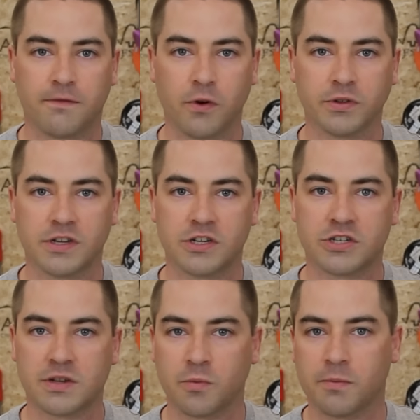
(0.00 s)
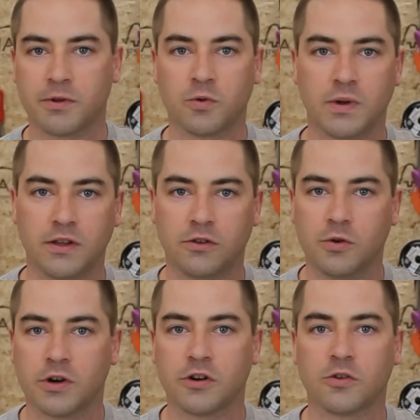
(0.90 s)
voltage somewhere between
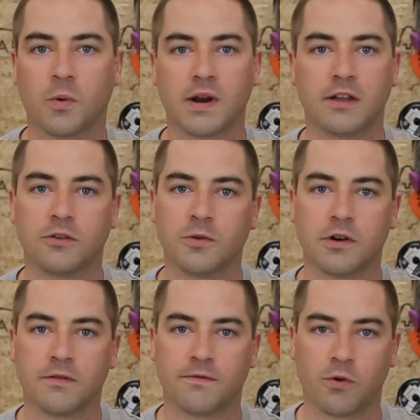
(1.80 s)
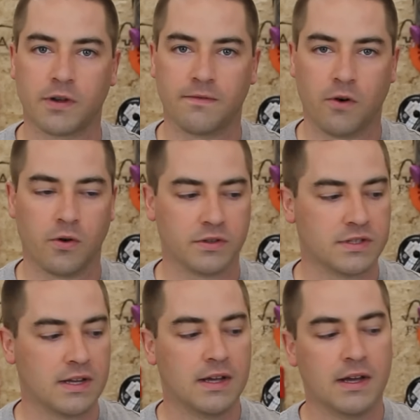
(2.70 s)
220 and 240 volts.